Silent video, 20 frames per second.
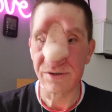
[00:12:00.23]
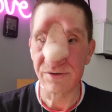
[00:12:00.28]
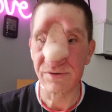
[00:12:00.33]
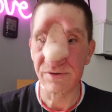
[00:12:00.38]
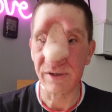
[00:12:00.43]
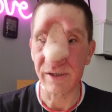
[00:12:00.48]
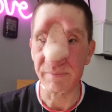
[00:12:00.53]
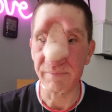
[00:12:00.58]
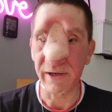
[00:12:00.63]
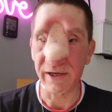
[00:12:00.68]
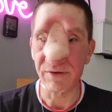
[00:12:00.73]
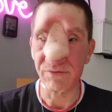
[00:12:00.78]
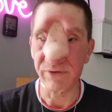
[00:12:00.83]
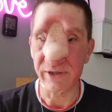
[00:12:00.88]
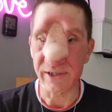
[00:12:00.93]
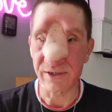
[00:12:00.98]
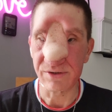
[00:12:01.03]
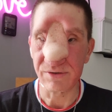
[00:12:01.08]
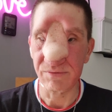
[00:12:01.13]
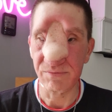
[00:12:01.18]
is the main
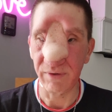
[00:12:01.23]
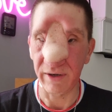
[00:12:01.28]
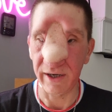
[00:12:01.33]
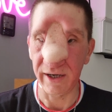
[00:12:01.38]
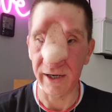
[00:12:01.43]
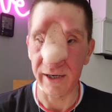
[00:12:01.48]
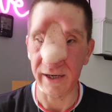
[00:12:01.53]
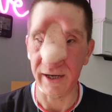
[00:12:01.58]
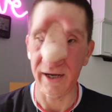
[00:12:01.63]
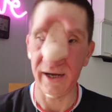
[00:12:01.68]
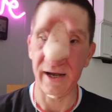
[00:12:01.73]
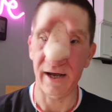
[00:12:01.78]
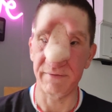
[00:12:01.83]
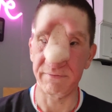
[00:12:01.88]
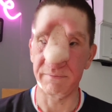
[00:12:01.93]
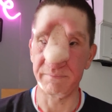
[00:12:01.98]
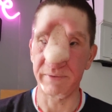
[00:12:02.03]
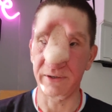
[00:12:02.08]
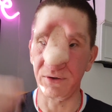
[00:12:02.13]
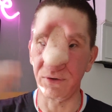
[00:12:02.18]
reason why I
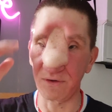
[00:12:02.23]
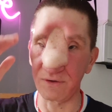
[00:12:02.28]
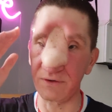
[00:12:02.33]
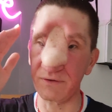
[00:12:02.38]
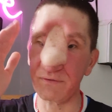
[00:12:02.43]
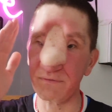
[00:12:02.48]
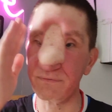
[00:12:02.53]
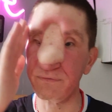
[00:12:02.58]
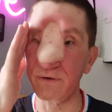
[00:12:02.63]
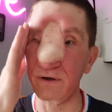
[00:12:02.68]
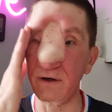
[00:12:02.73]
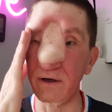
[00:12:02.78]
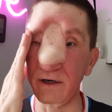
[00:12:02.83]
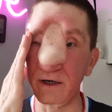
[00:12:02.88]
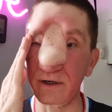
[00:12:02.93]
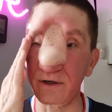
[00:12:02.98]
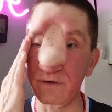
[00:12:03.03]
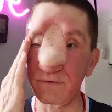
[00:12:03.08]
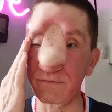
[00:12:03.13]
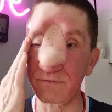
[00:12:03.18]
haven't been on
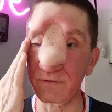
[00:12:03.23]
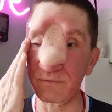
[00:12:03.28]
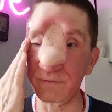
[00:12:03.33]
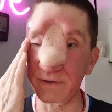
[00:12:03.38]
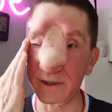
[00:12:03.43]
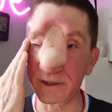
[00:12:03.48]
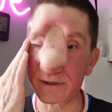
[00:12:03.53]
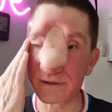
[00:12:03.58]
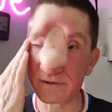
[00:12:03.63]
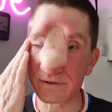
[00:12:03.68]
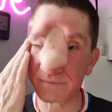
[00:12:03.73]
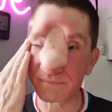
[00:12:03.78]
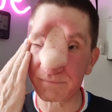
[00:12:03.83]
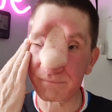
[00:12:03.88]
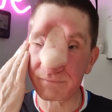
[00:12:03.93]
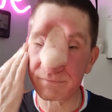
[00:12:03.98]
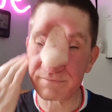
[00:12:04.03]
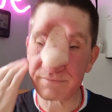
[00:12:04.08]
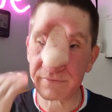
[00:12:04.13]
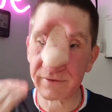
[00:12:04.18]
for a good few weeks.
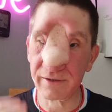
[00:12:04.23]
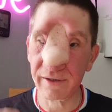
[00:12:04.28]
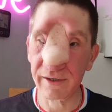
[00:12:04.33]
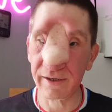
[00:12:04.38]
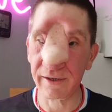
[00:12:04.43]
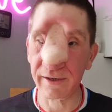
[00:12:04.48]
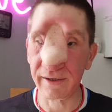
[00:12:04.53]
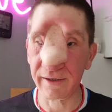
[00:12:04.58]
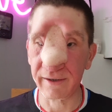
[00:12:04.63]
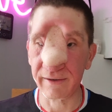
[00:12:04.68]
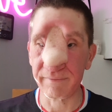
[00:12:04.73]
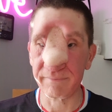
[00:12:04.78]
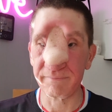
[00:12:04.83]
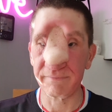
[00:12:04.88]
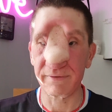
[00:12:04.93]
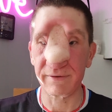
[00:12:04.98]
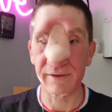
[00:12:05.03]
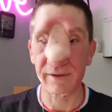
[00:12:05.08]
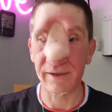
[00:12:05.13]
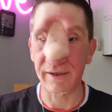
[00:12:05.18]
And
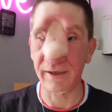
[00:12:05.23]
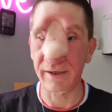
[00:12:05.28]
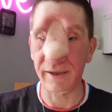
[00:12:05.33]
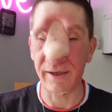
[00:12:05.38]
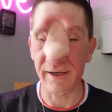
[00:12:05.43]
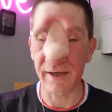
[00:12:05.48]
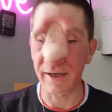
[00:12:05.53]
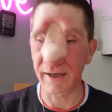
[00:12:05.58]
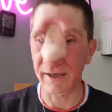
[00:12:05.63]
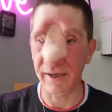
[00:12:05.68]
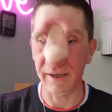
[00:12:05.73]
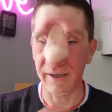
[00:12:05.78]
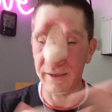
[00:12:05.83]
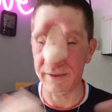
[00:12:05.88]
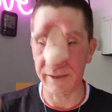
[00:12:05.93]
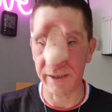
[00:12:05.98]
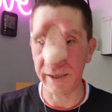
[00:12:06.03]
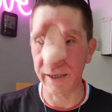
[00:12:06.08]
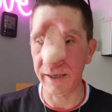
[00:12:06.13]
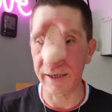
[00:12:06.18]

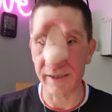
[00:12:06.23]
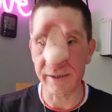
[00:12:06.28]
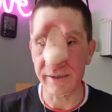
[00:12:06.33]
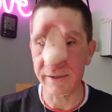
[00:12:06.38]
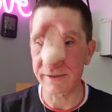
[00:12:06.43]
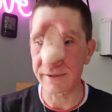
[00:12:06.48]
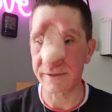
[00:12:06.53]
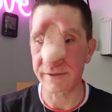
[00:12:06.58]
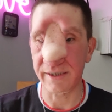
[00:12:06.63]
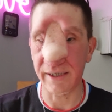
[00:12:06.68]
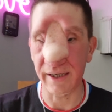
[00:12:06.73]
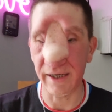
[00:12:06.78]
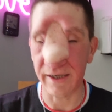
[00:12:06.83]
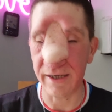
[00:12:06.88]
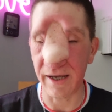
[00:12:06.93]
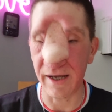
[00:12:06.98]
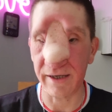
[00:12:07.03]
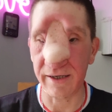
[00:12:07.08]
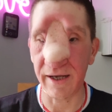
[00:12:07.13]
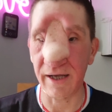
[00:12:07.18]
again, I need to say, I
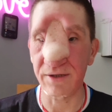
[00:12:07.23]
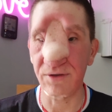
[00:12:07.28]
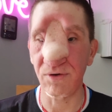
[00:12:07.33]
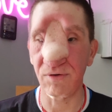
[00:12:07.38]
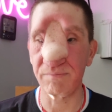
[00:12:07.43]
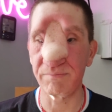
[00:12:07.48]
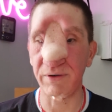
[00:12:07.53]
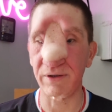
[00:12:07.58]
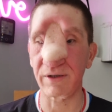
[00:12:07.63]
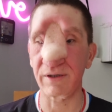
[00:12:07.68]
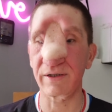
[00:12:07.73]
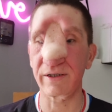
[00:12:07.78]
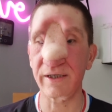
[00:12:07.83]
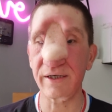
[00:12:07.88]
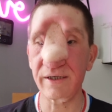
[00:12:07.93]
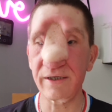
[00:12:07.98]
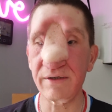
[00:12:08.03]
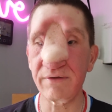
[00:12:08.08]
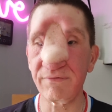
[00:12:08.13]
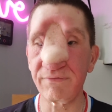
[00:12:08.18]
cannot
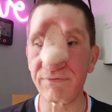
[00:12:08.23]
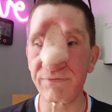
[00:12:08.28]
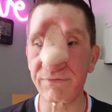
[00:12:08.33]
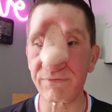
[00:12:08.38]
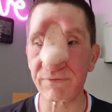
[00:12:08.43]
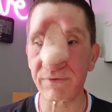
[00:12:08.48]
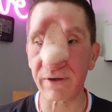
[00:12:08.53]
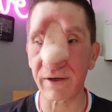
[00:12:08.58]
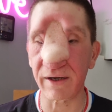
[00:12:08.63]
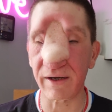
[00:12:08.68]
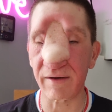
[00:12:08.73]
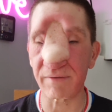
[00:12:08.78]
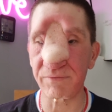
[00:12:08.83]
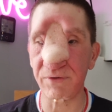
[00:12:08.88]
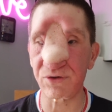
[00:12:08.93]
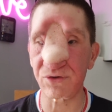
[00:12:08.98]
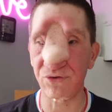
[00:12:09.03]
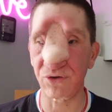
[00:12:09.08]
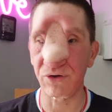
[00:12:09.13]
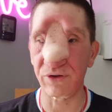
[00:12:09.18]
believe, I'm
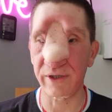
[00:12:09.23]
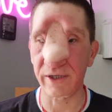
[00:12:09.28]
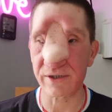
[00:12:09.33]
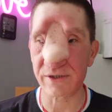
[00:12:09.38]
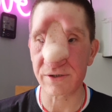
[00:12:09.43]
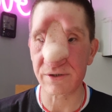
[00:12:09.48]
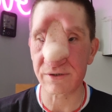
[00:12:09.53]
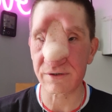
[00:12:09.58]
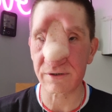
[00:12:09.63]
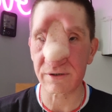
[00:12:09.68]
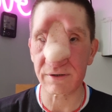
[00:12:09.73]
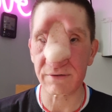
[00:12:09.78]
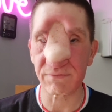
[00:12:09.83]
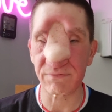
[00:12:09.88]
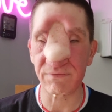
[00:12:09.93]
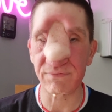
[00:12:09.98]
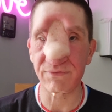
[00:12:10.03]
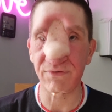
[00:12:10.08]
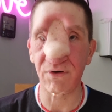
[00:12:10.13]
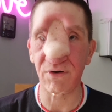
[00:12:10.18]
not doing this
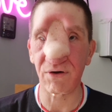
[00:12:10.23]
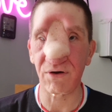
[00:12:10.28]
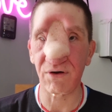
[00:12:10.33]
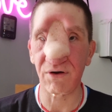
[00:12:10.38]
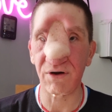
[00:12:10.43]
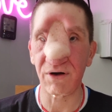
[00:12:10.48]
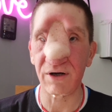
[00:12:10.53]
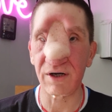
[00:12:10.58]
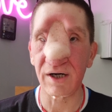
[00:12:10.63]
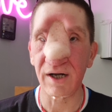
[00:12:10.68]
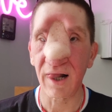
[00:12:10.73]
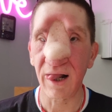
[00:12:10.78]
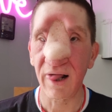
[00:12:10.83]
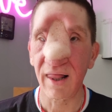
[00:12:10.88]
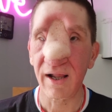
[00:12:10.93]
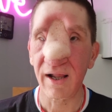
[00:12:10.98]
for